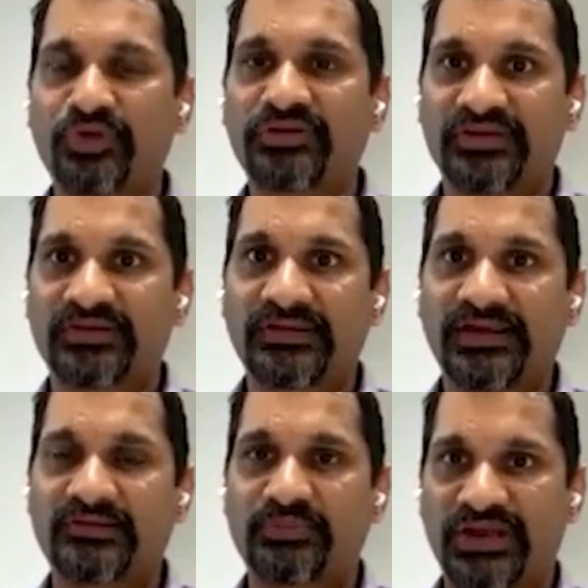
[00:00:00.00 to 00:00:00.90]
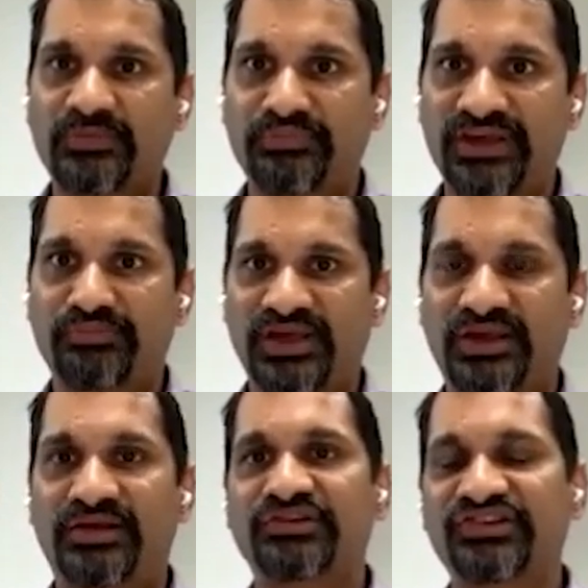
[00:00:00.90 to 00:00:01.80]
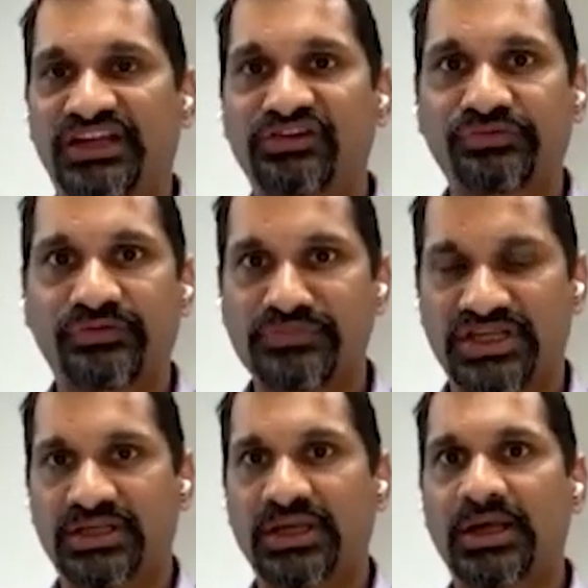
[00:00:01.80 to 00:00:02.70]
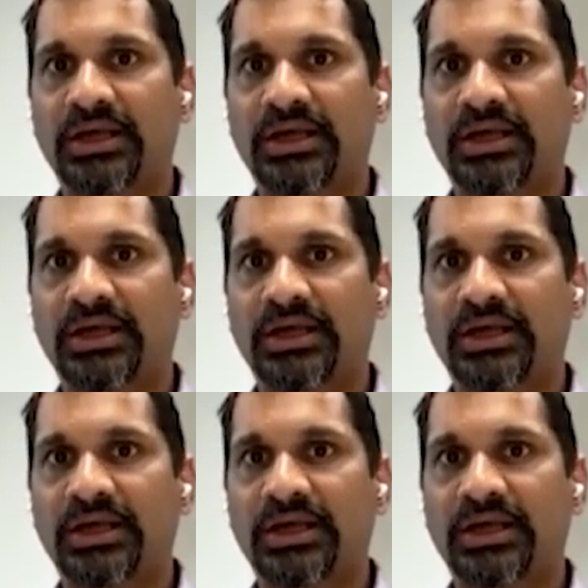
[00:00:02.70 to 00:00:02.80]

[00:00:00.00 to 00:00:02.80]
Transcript: process has become a big, big change for me.